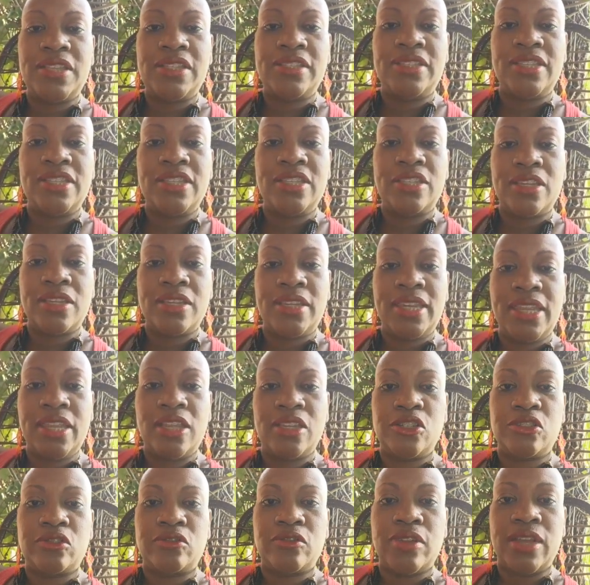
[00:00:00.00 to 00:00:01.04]
it's
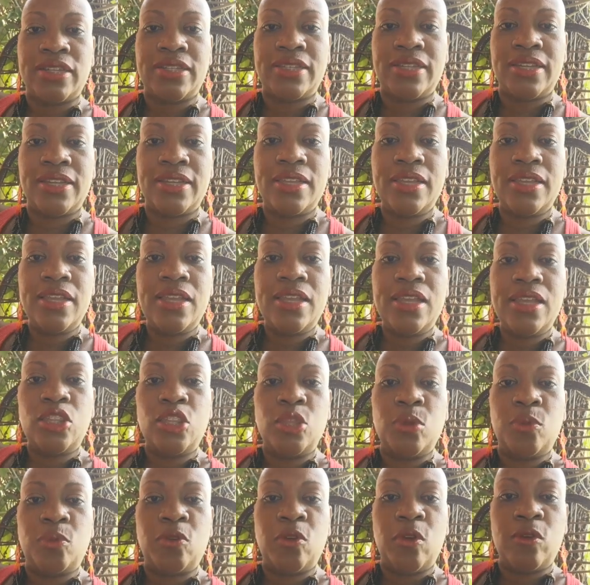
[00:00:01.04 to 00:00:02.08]
deconstructing
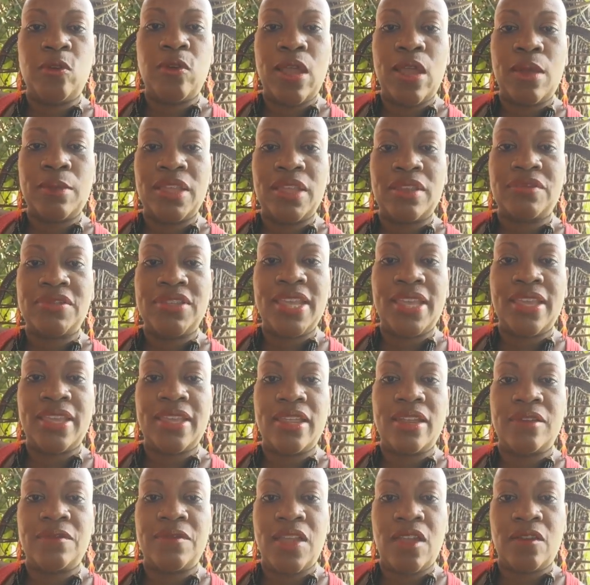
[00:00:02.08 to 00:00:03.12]
the programming of taking
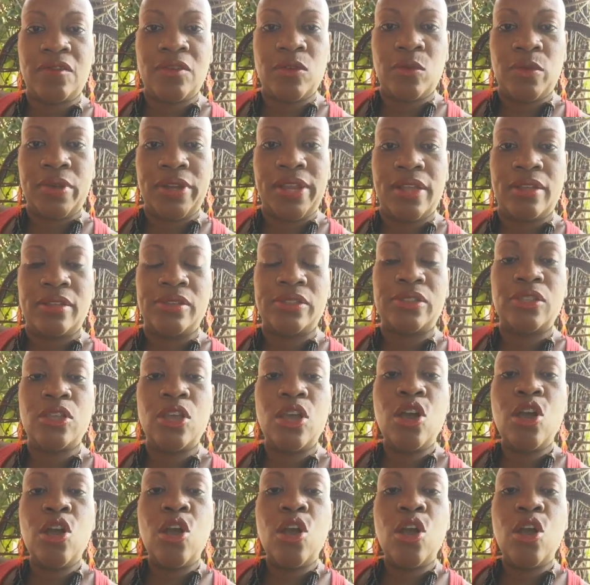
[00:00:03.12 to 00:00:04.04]
care of everyone else.